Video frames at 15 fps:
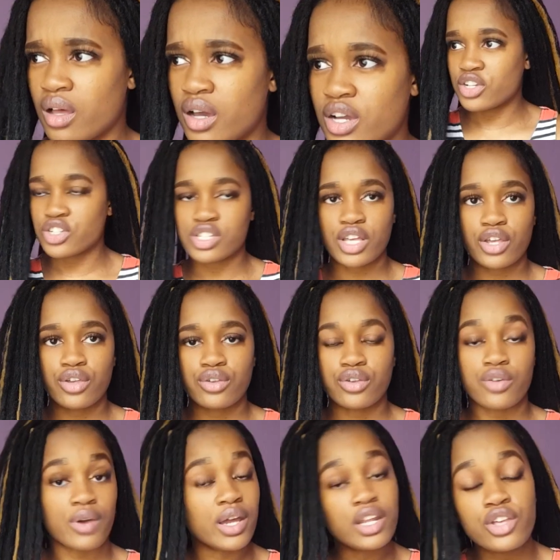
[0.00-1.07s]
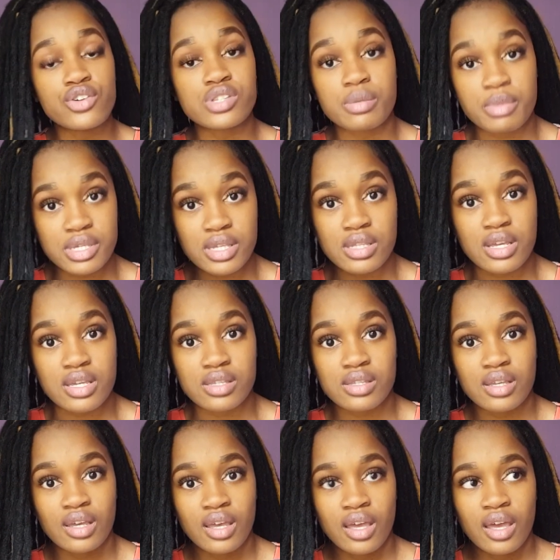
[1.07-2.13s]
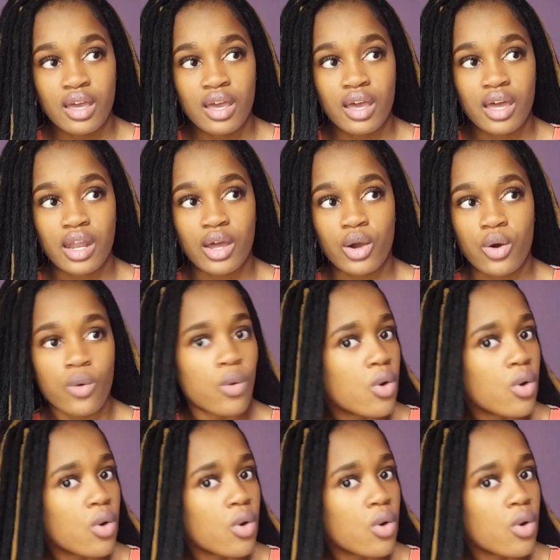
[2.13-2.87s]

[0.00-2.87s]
And she's like, "You're writing your semester test." And I go,